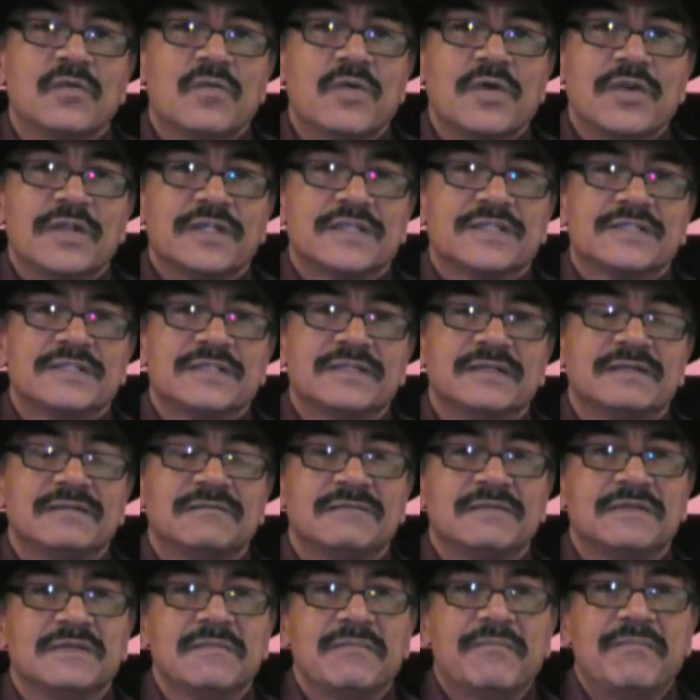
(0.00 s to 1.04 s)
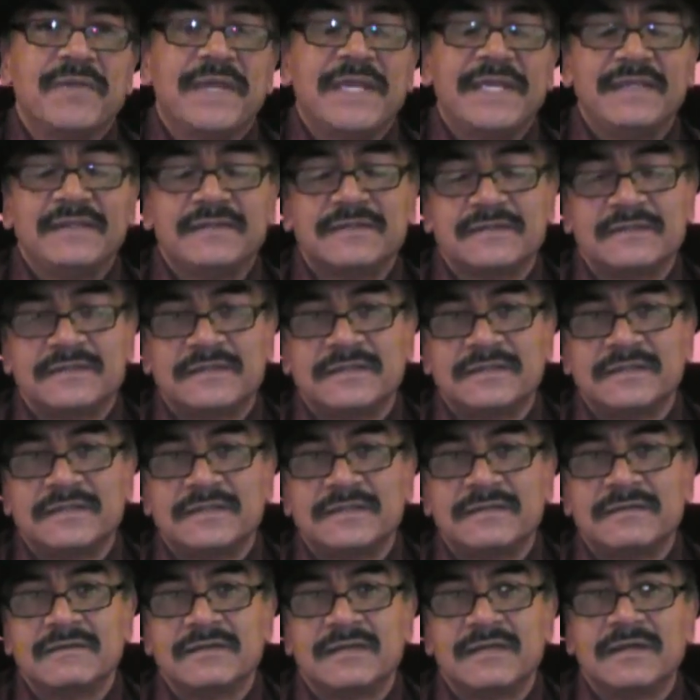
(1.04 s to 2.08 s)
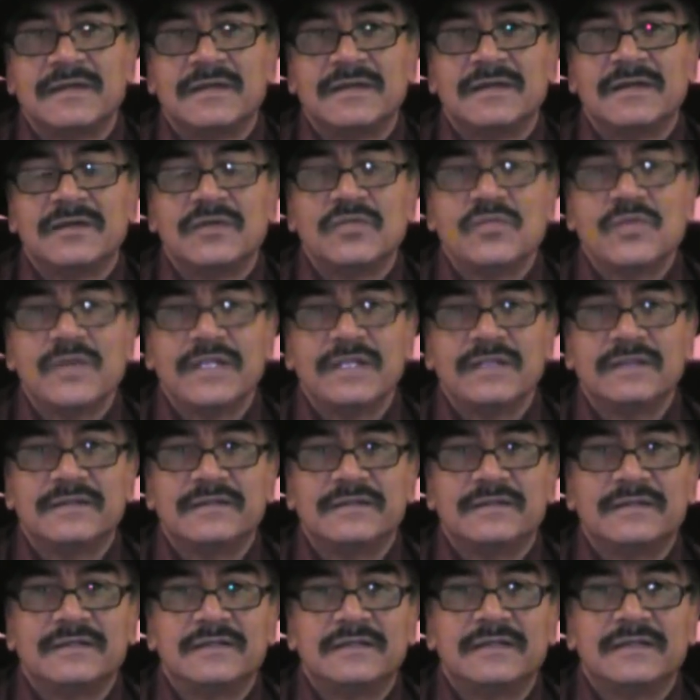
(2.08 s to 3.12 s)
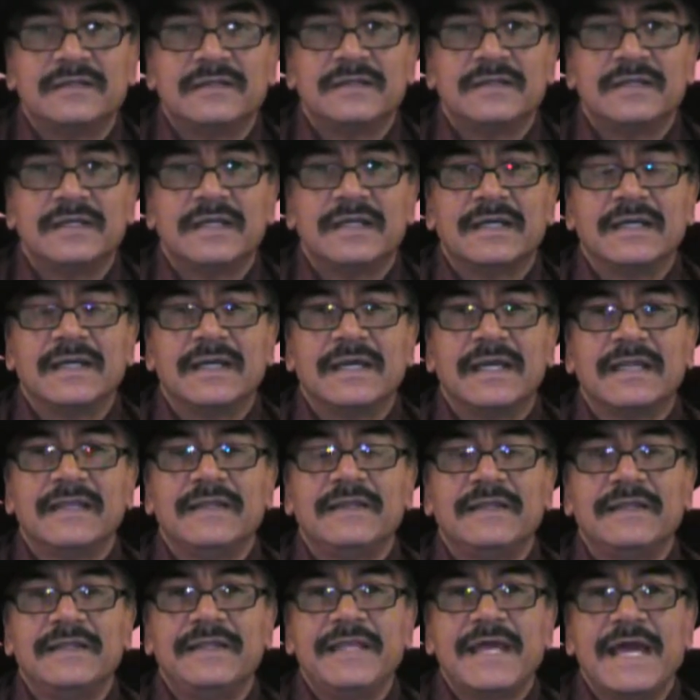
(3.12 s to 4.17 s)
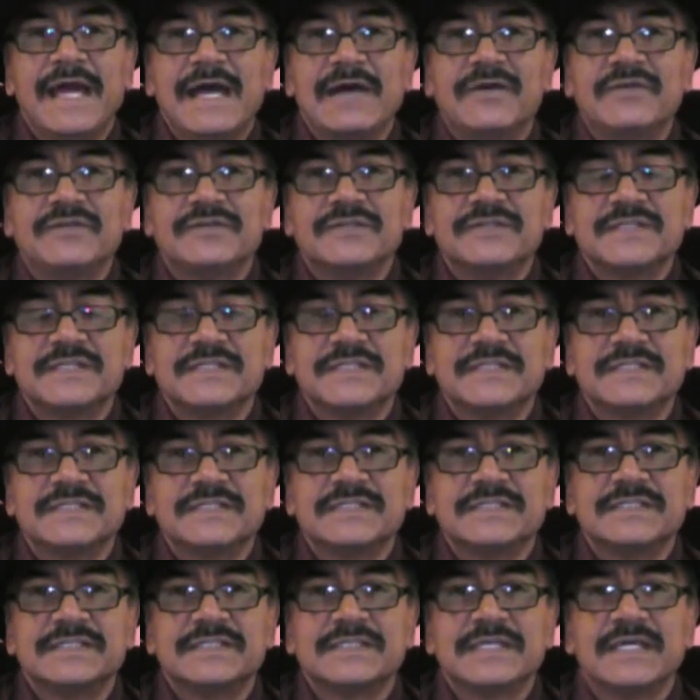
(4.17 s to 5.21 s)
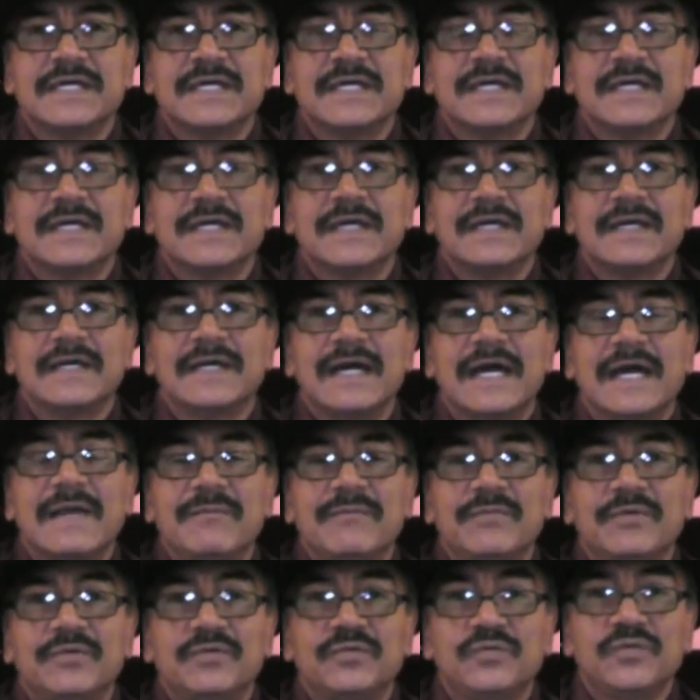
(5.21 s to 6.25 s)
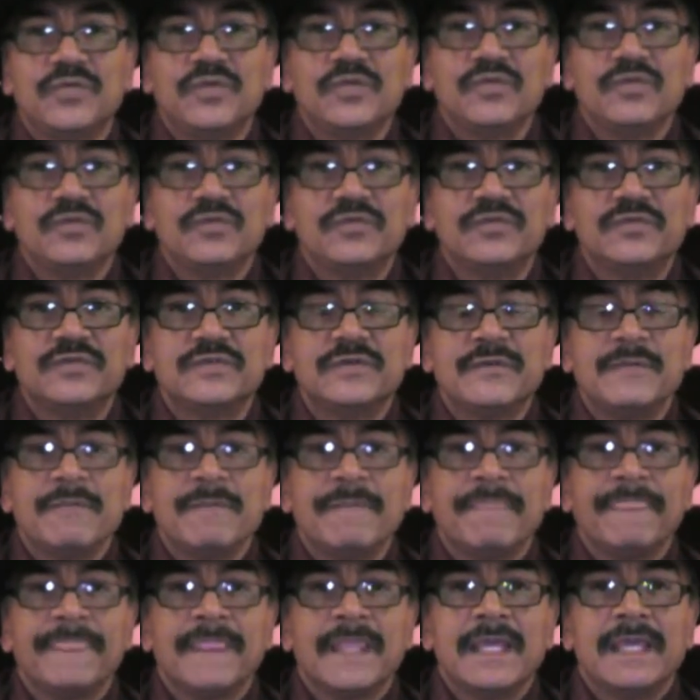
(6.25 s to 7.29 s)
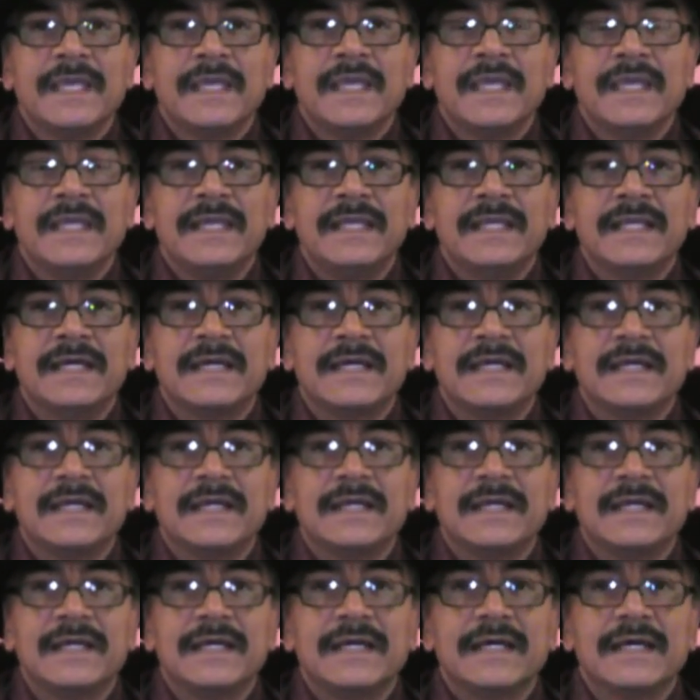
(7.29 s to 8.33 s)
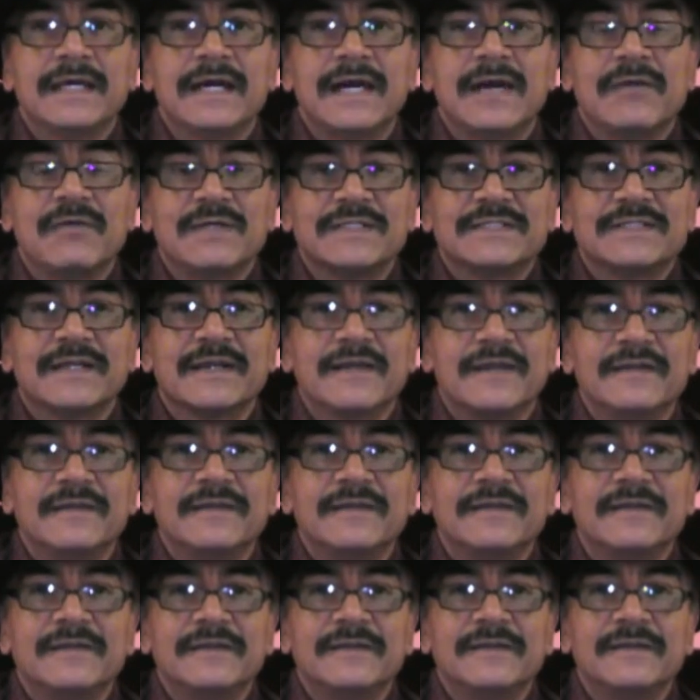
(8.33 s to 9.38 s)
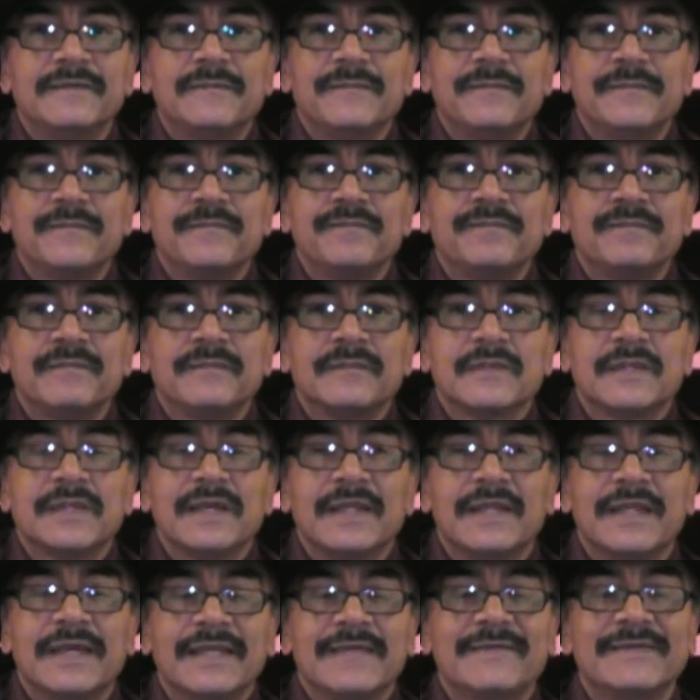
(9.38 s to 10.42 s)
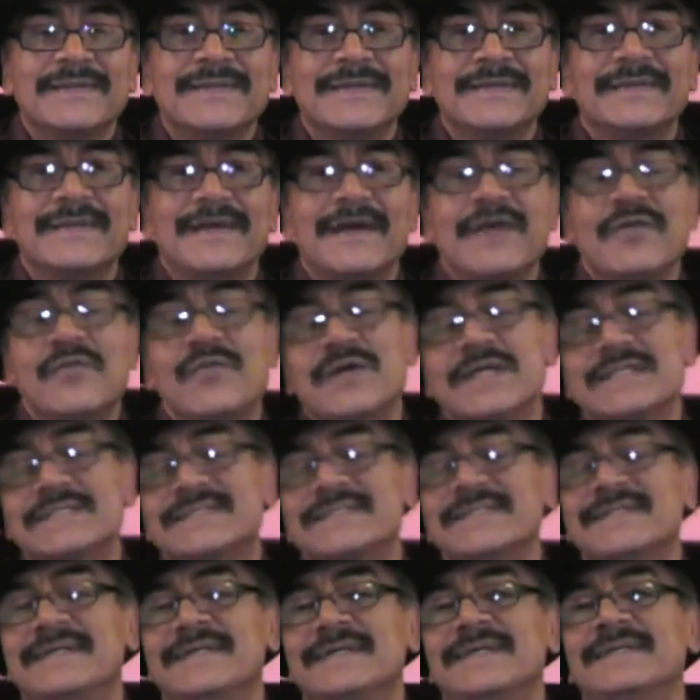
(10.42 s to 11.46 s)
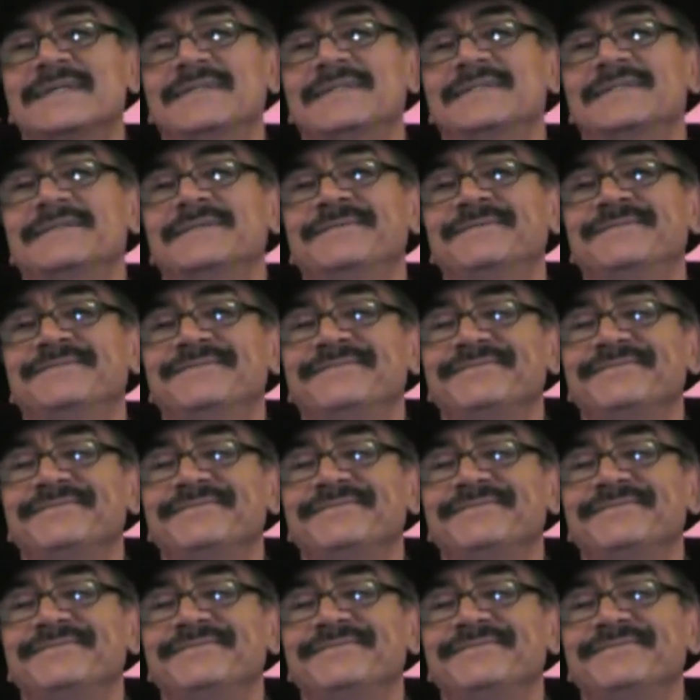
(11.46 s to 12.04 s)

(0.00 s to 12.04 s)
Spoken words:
works, painter, welder, I clean houses, I put roofs, and I was a gardener, and I was a